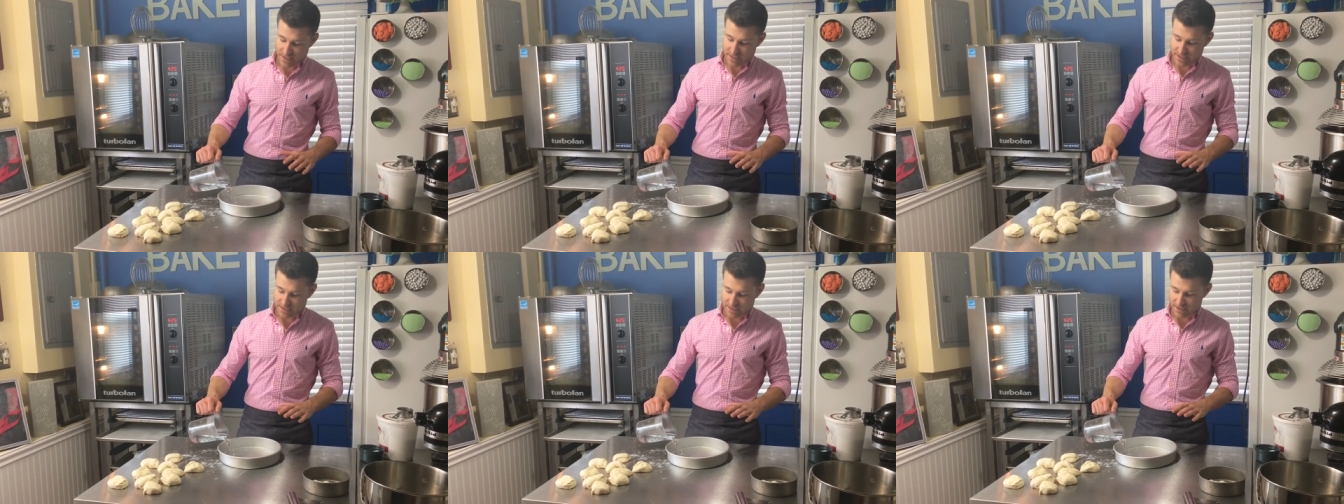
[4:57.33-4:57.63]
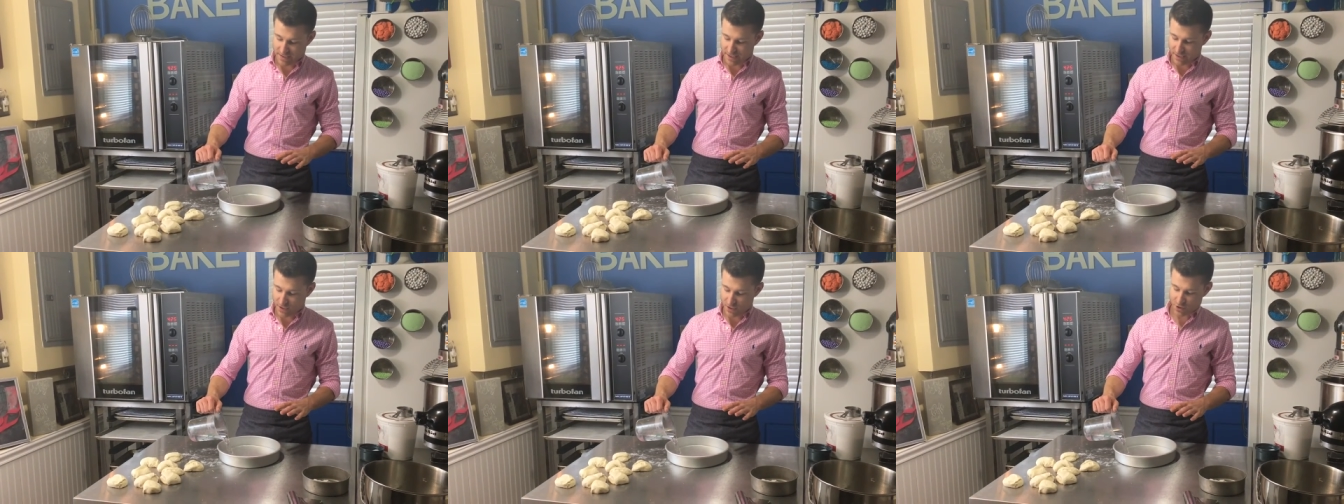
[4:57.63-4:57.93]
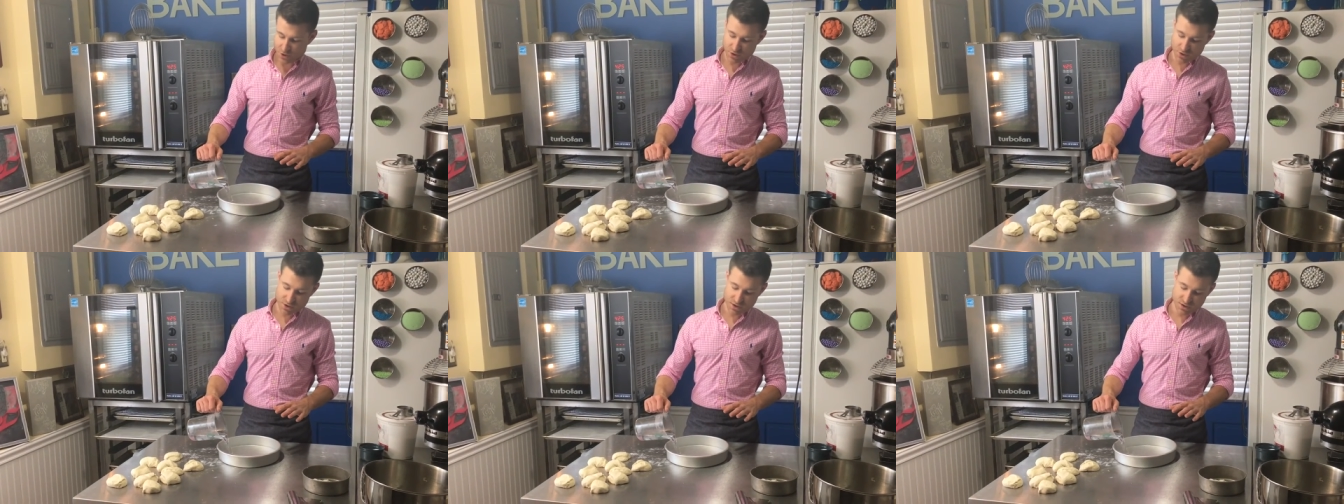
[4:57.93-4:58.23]

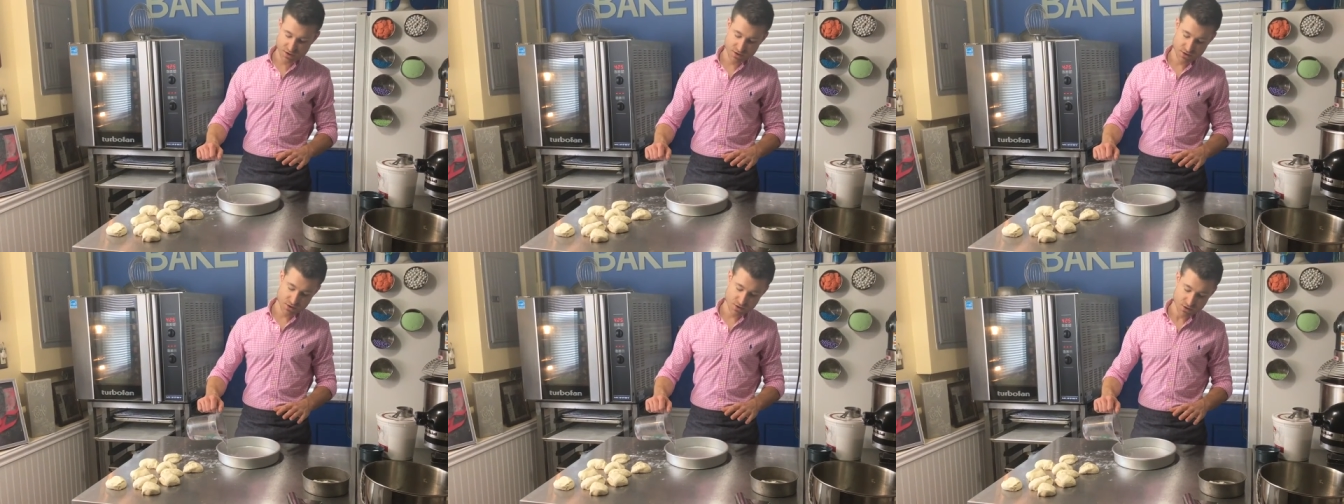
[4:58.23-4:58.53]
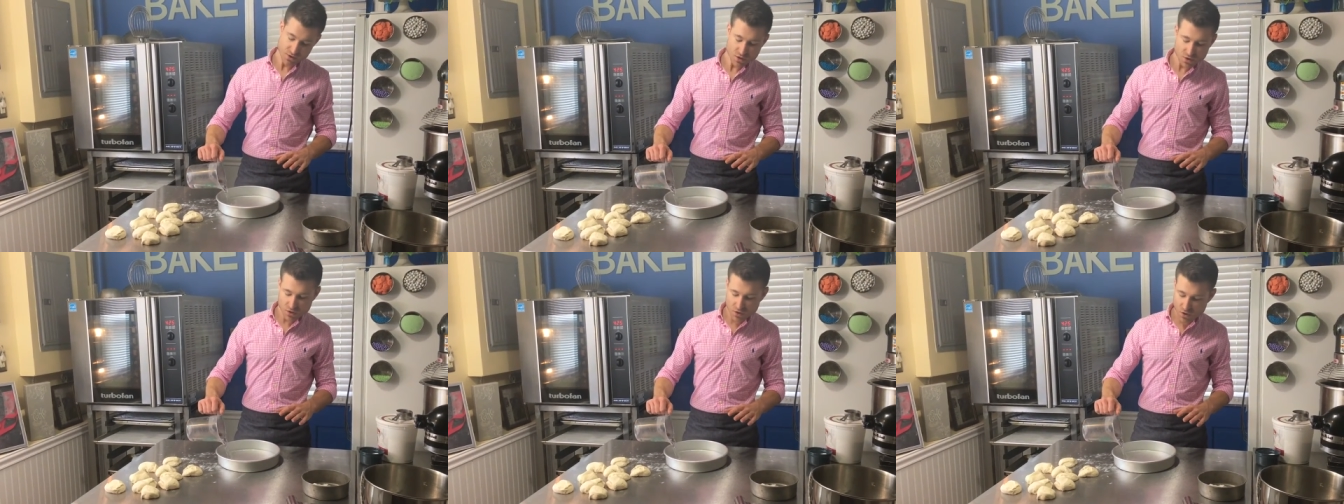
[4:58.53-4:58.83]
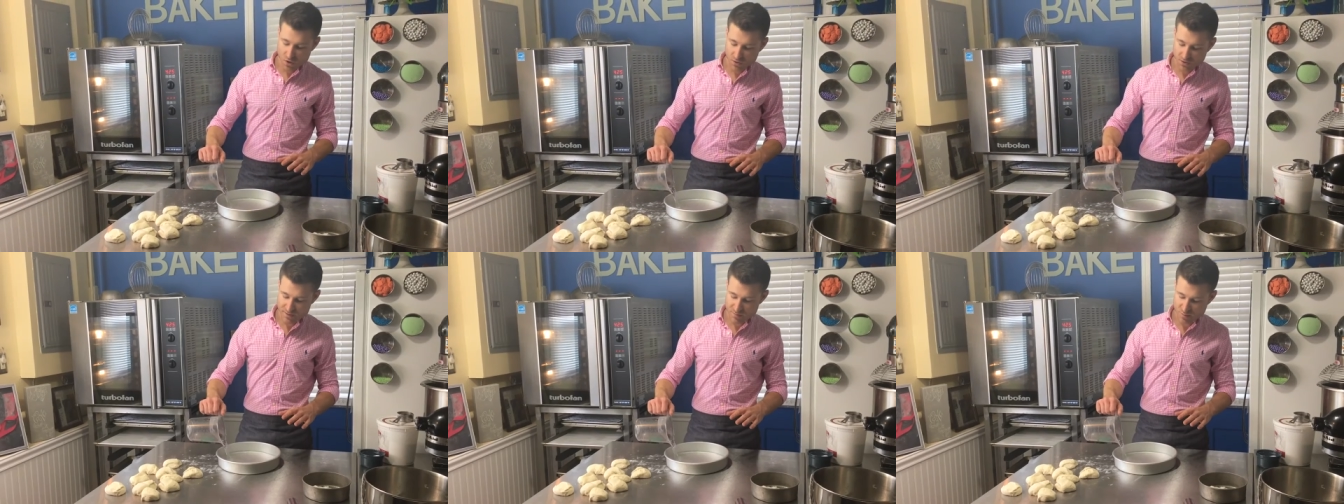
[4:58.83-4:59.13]
signature
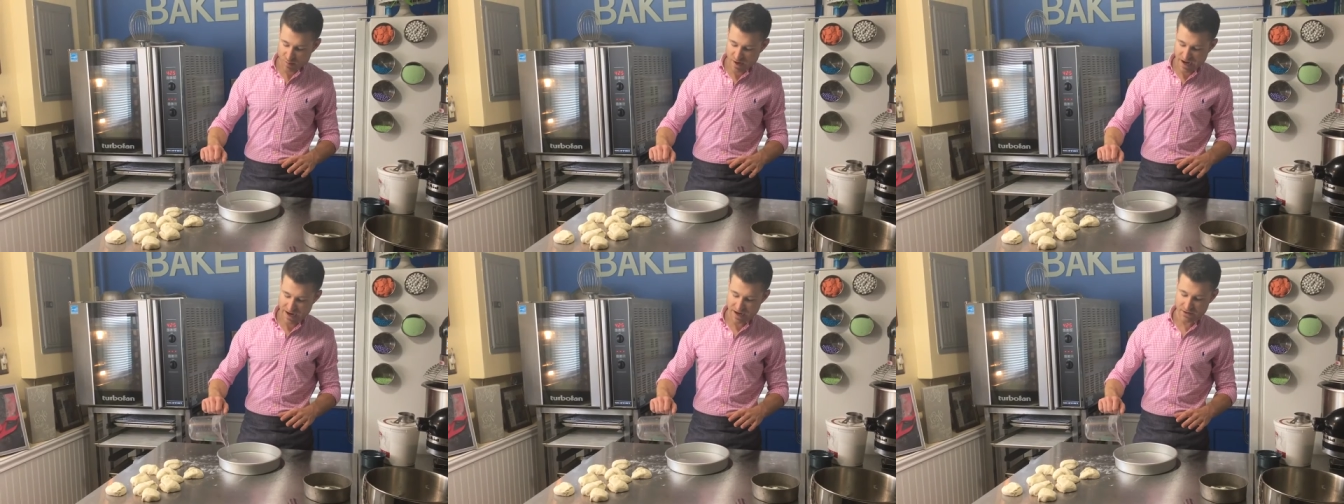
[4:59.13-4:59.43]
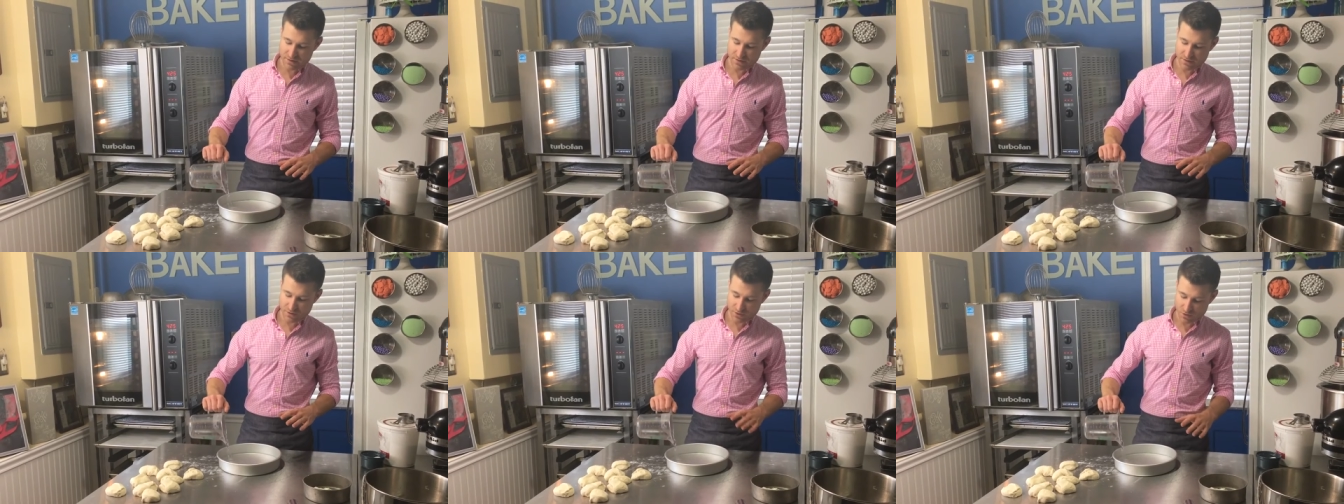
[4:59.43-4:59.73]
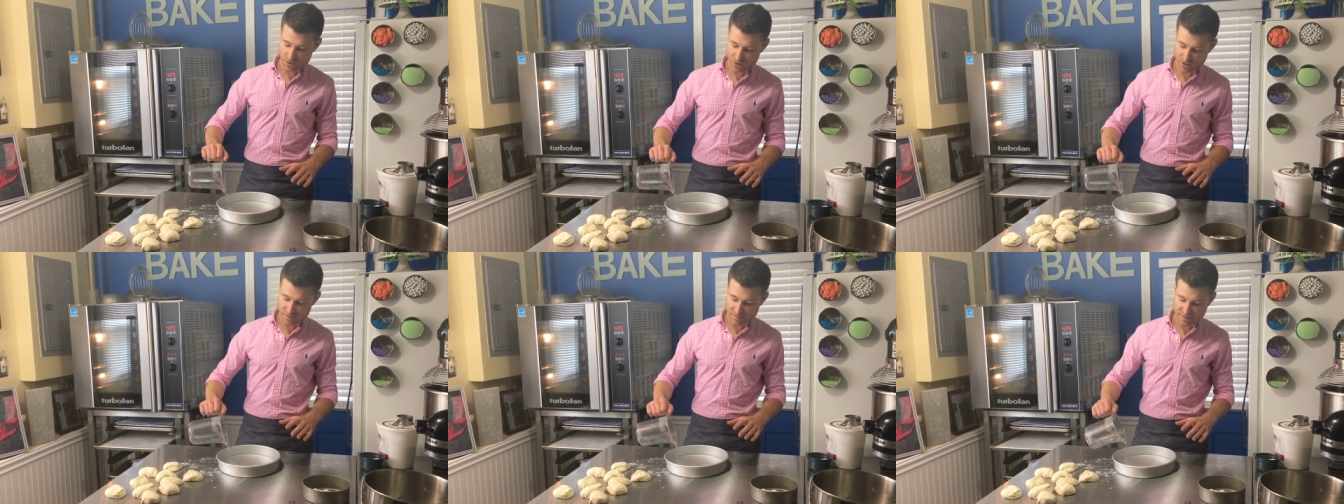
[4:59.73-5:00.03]
golden brown,
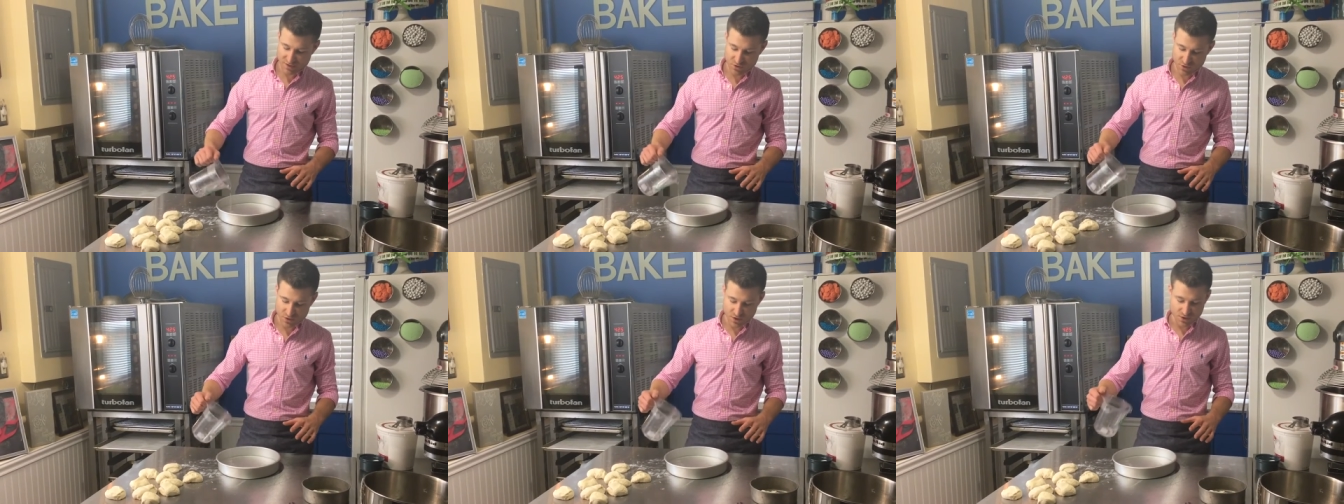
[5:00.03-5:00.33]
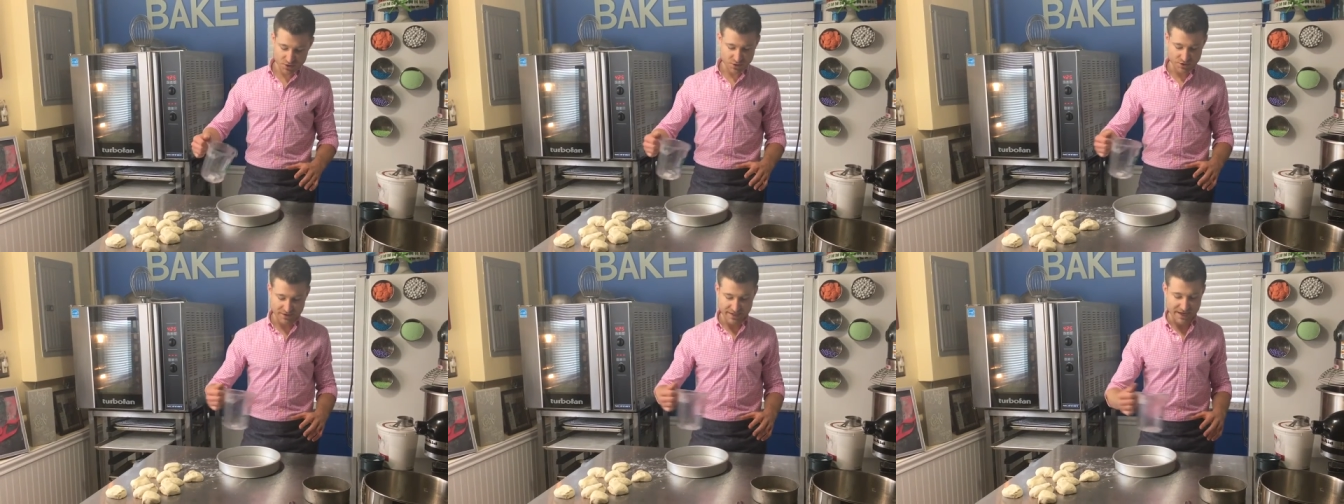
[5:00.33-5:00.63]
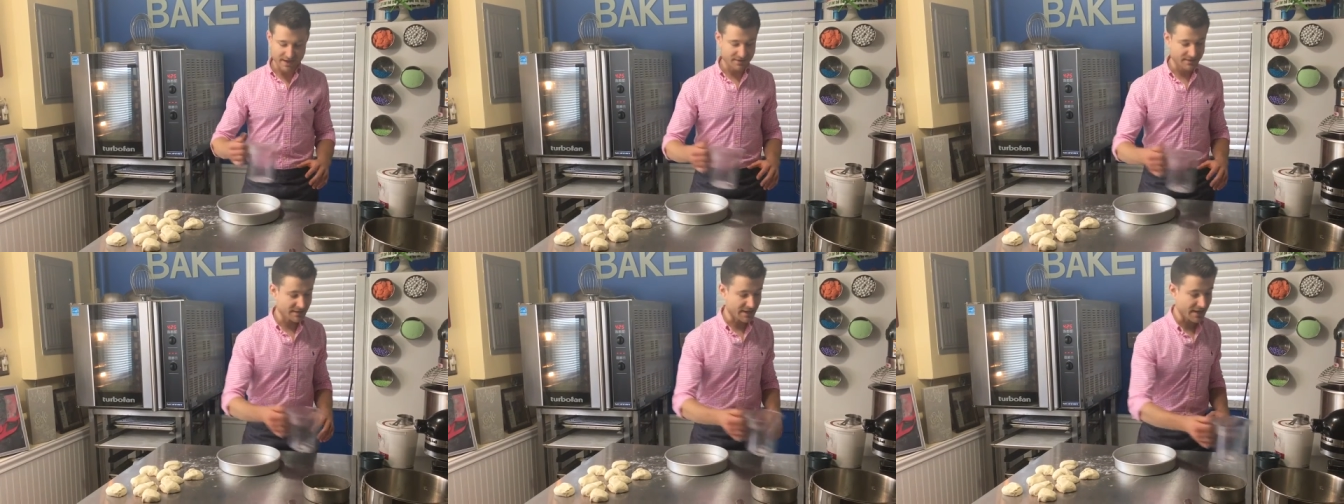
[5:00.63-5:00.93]
crispy crunch on the
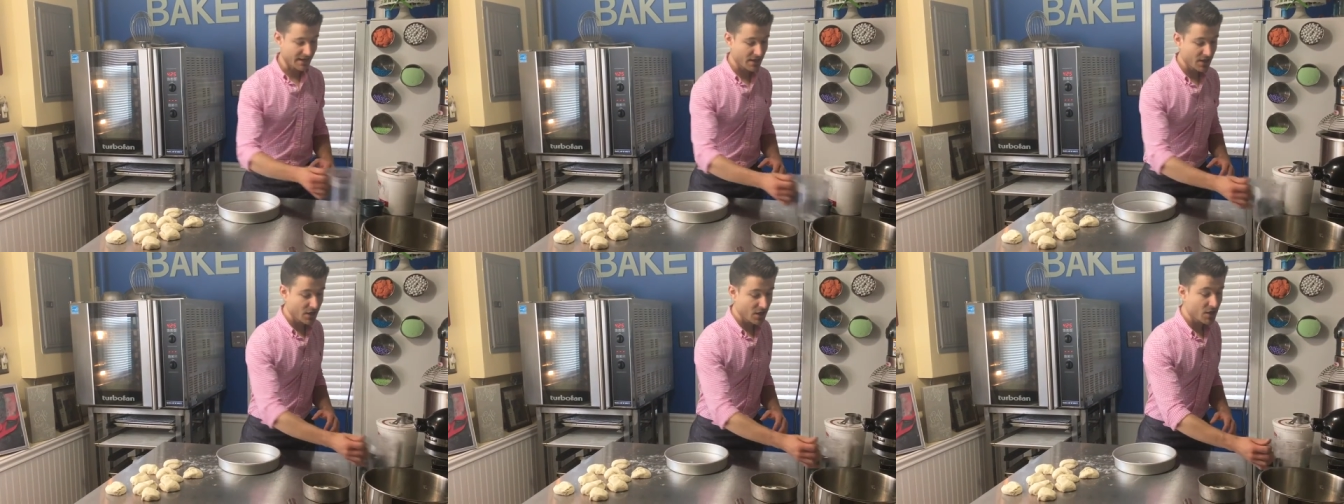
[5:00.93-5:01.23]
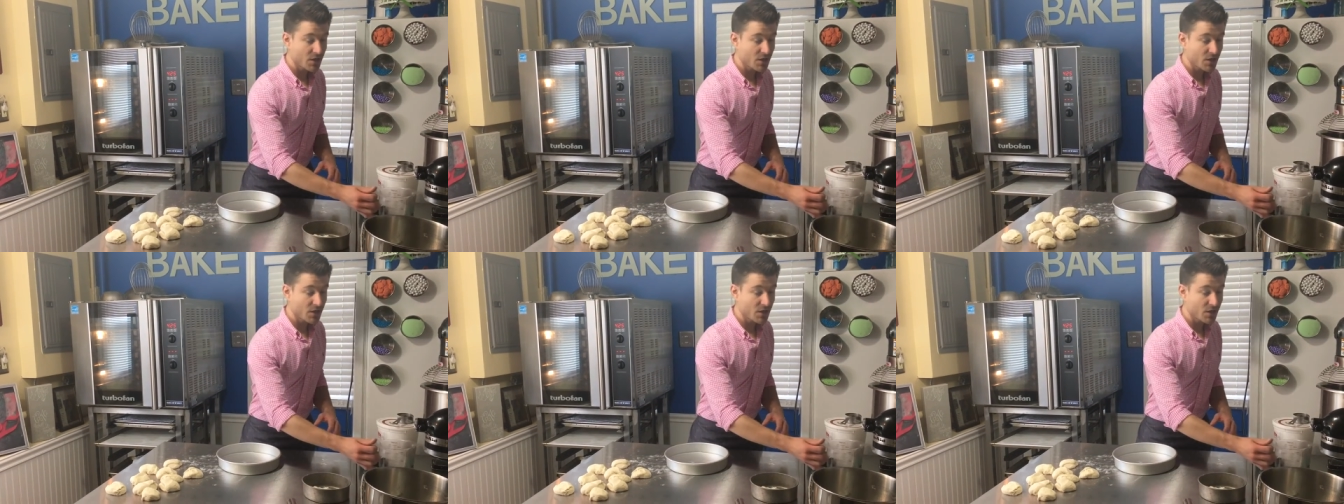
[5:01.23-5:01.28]
outside.